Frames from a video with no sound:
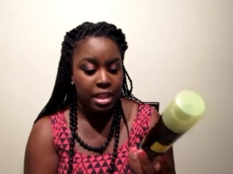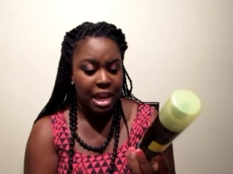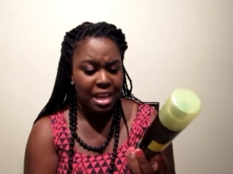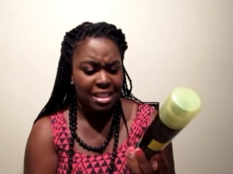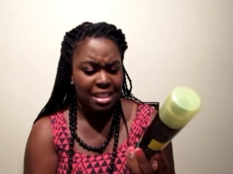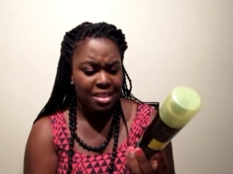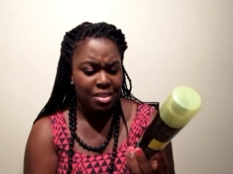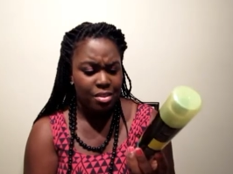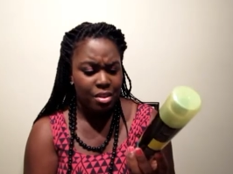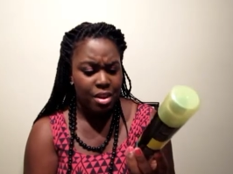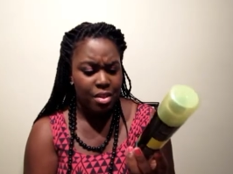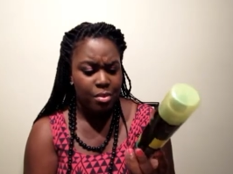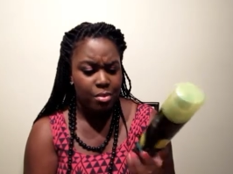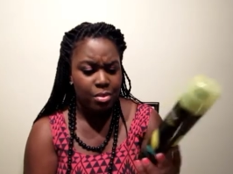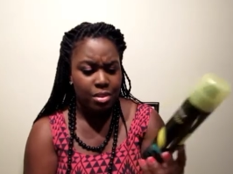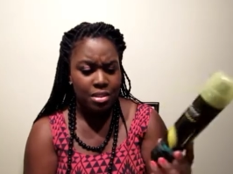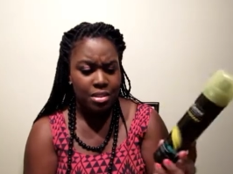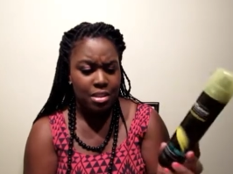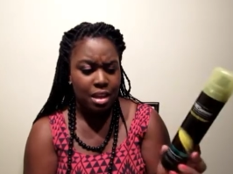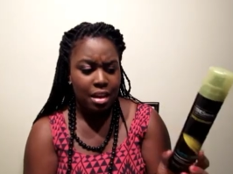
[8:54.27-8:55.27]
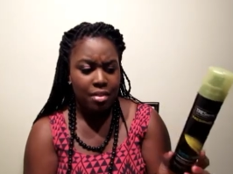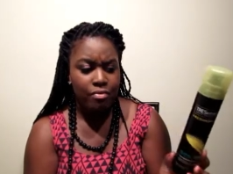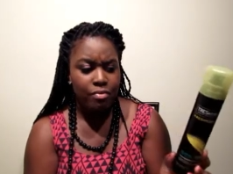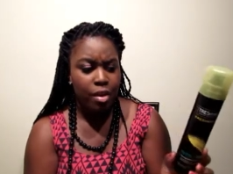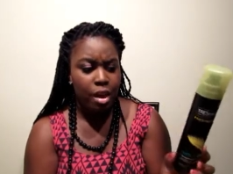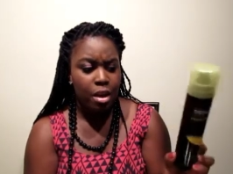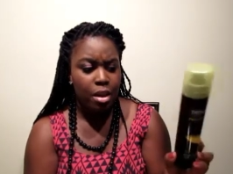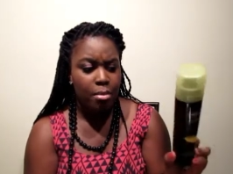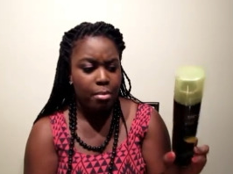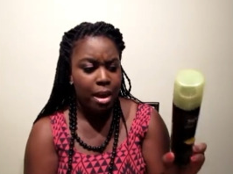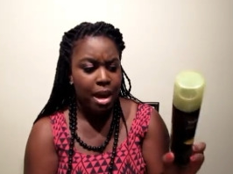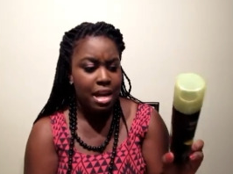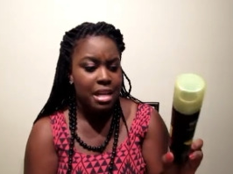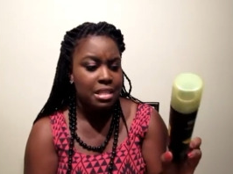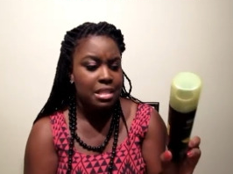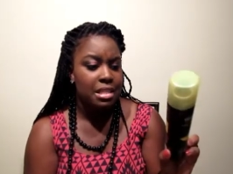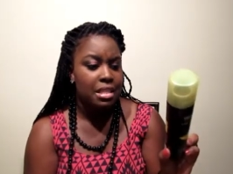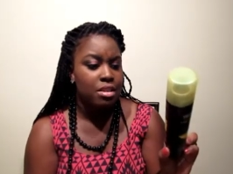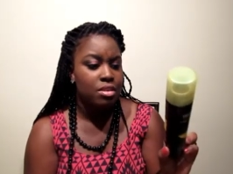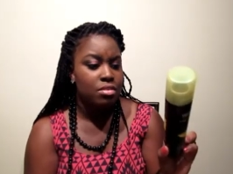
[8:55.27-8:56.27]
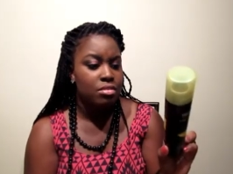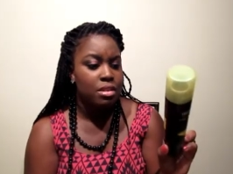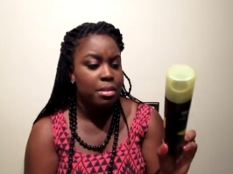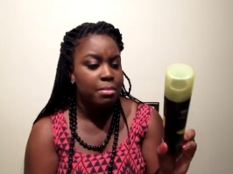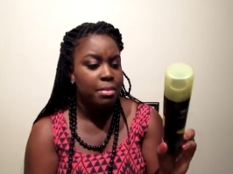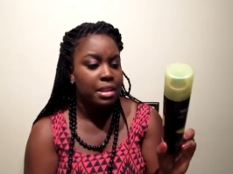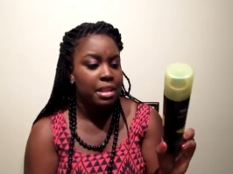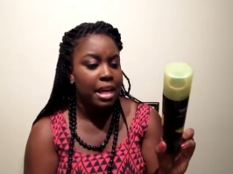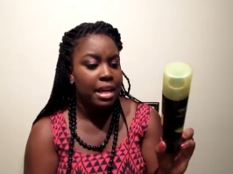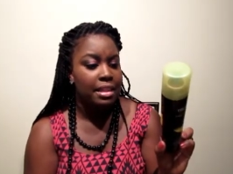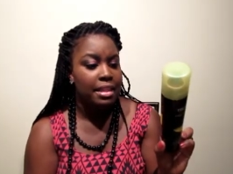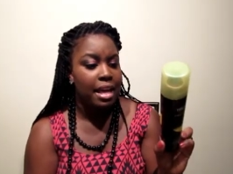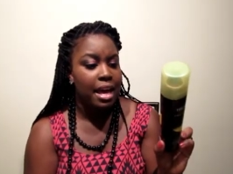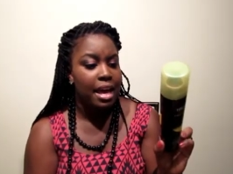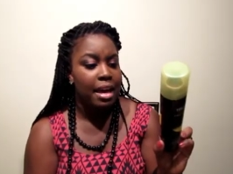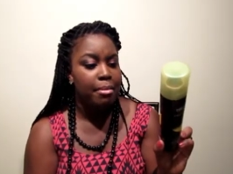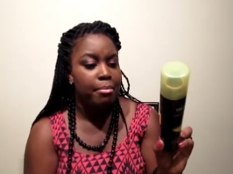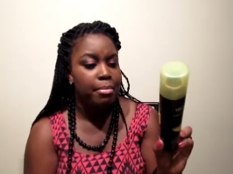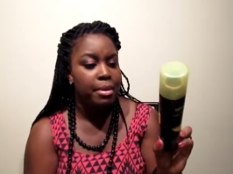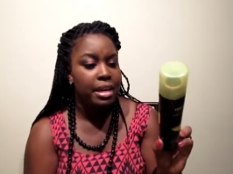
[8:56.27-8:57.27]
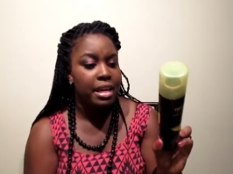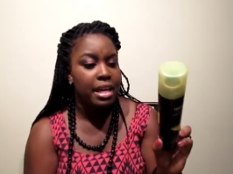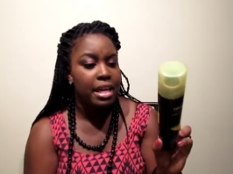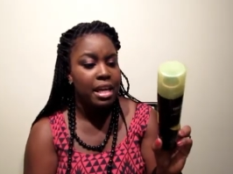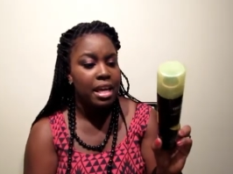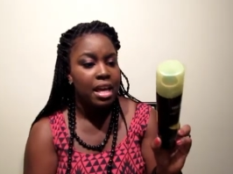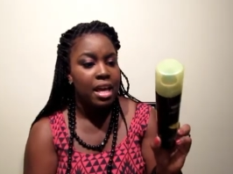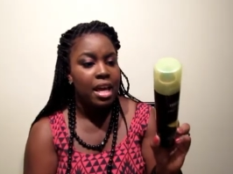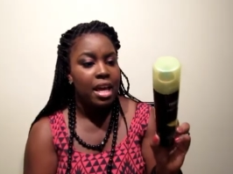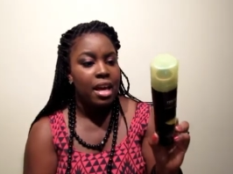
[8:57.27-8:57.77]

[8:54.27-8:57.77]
I think there are other ones like volumizing or something like that, but